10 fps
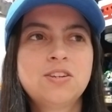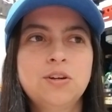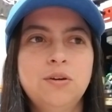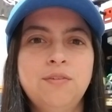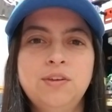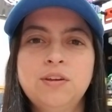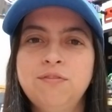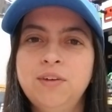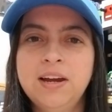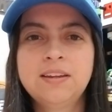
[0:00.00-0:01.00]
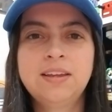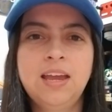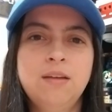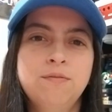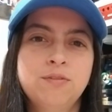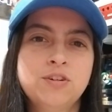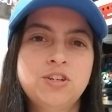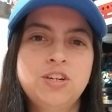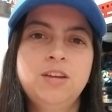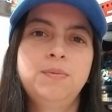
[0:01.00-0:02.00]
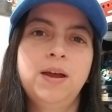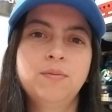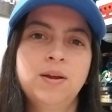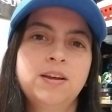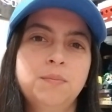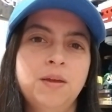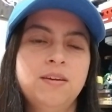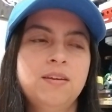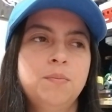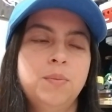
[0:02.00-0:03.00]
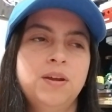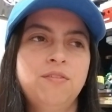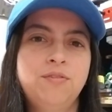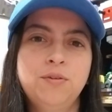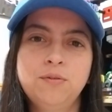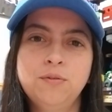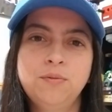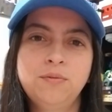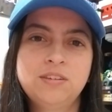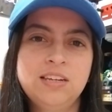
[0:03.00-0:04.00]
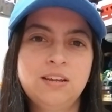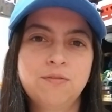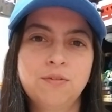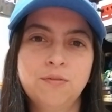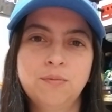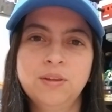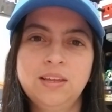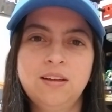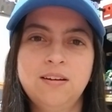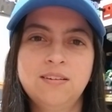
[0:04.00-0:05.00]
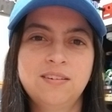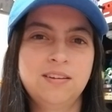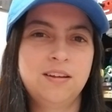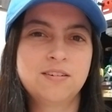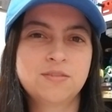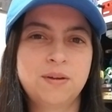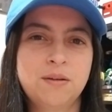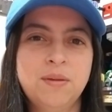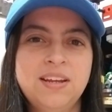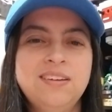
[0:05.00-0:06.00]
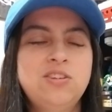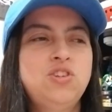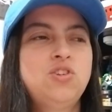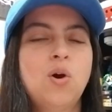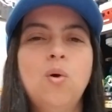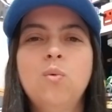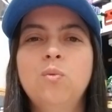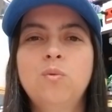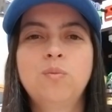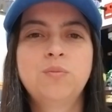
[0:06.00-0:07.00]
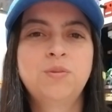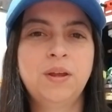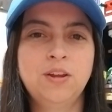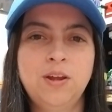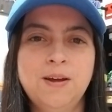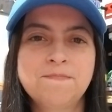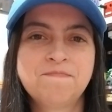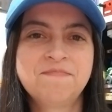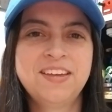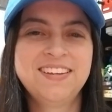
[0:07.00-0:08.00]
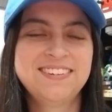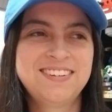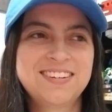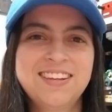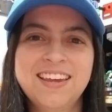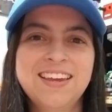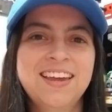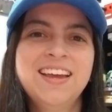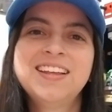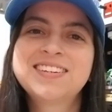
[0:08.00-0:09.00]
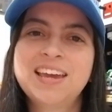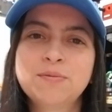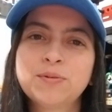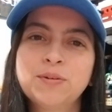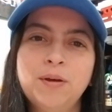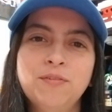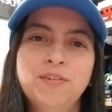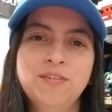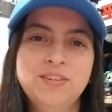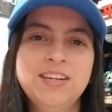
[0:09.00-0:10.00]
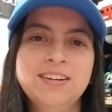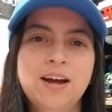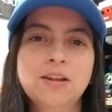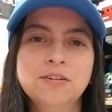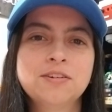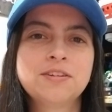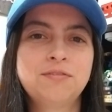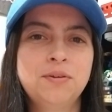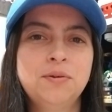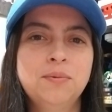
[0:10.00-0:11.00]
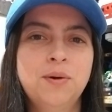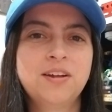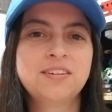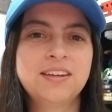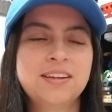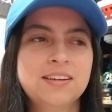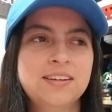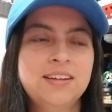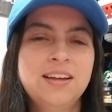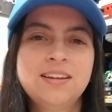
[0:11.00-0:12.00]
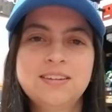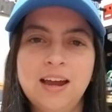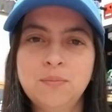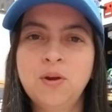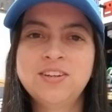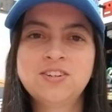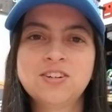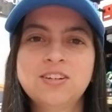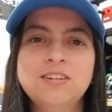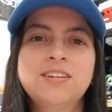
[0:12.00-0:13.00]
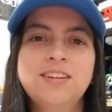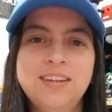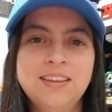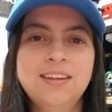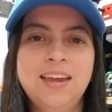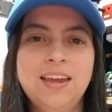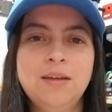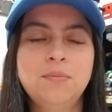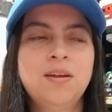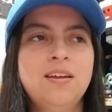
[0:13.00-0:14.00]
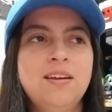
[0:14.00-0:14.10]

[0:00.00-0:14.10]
So if you can find the game for cheap, I recommend it. But if you see it for a large amount of money, don't spend a lot. Just like, this game's worth about $15. If you want like a time waster, get the game.